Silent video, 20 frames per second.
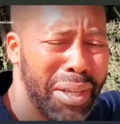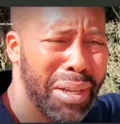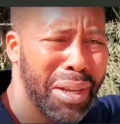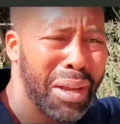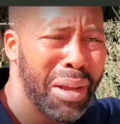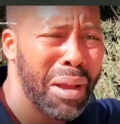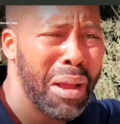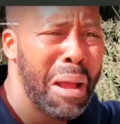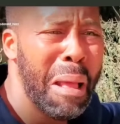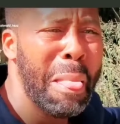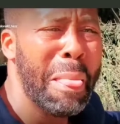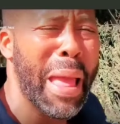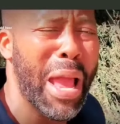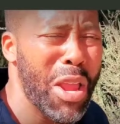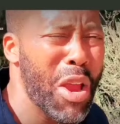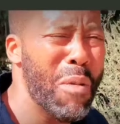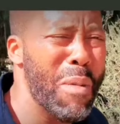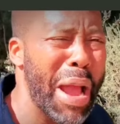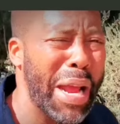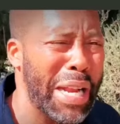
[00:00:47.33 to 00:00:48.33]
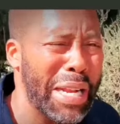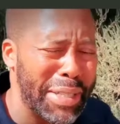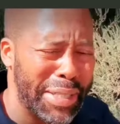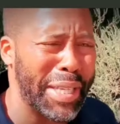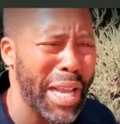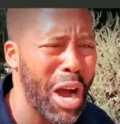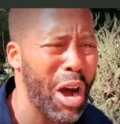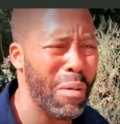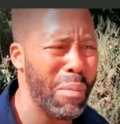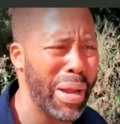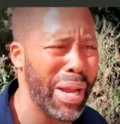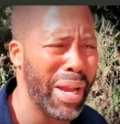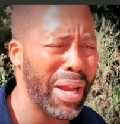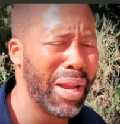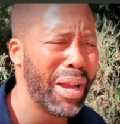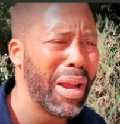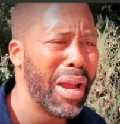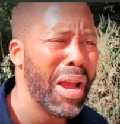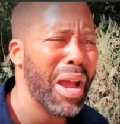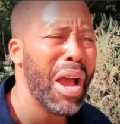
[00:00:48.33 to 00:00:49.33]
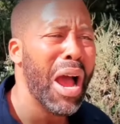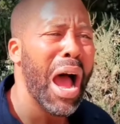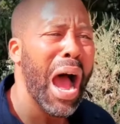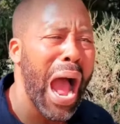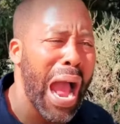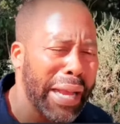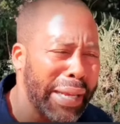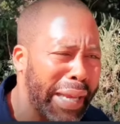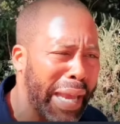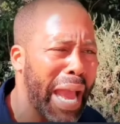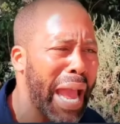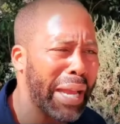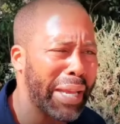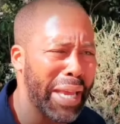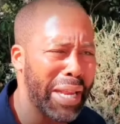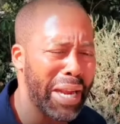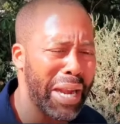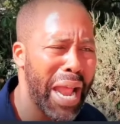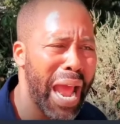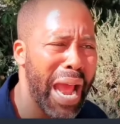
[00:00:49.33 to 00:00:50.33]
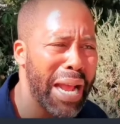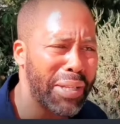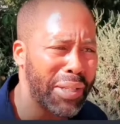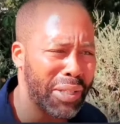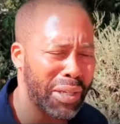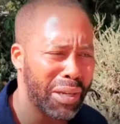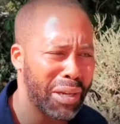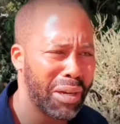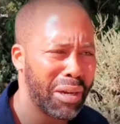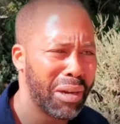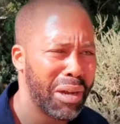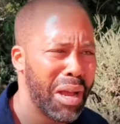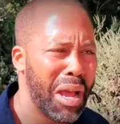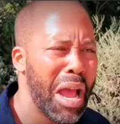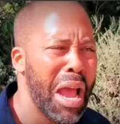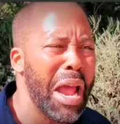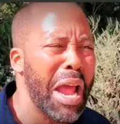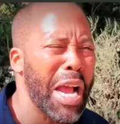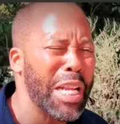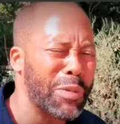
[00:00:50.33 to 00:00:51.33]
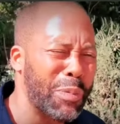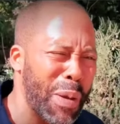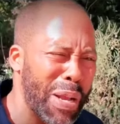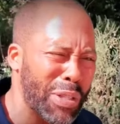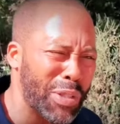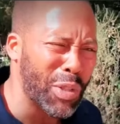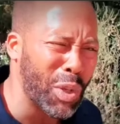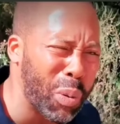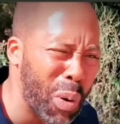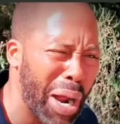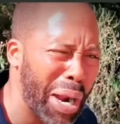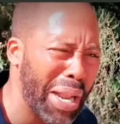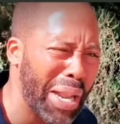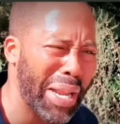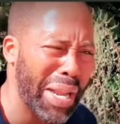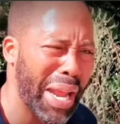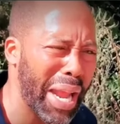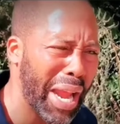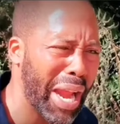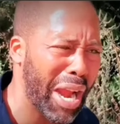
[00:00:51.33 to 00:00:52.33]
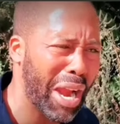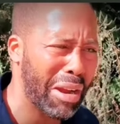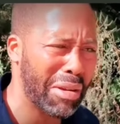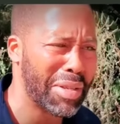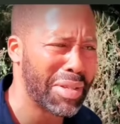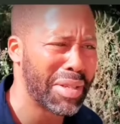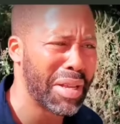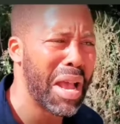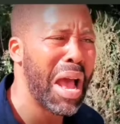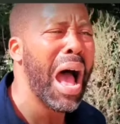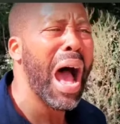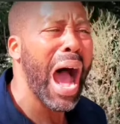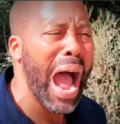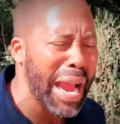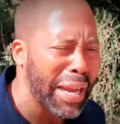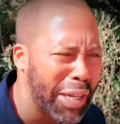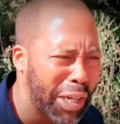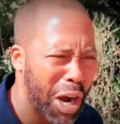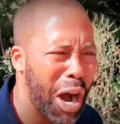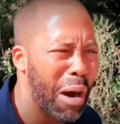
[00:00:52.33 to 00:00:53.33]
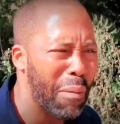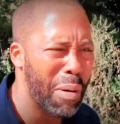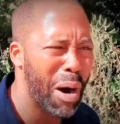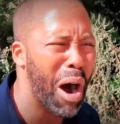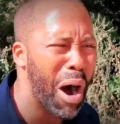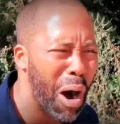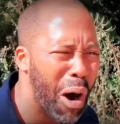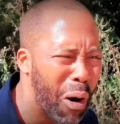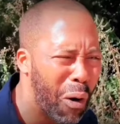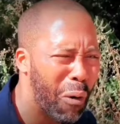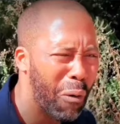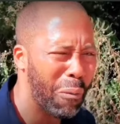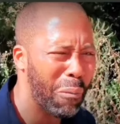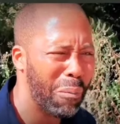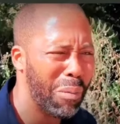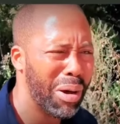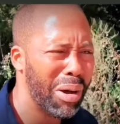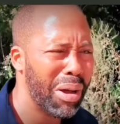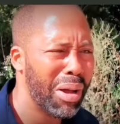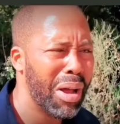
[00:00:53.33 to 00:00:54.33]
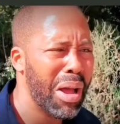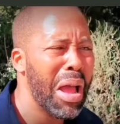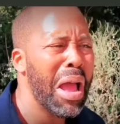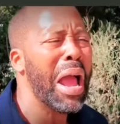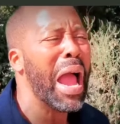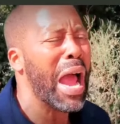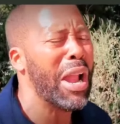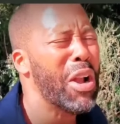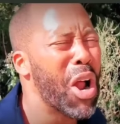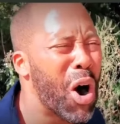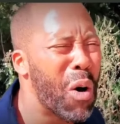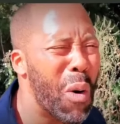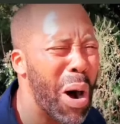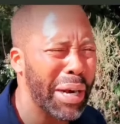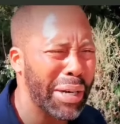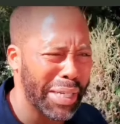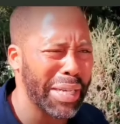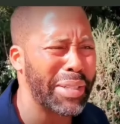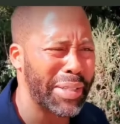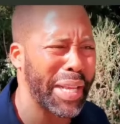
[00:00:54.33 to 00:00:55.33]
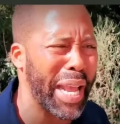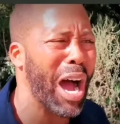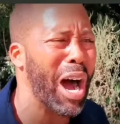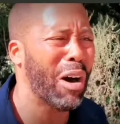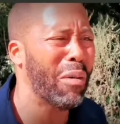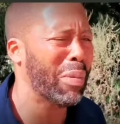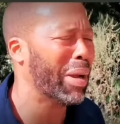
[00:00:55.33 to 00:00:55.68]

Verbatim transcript: And you mean to tell me I can't get an answer? It's been 20 years. I come home and no one can tell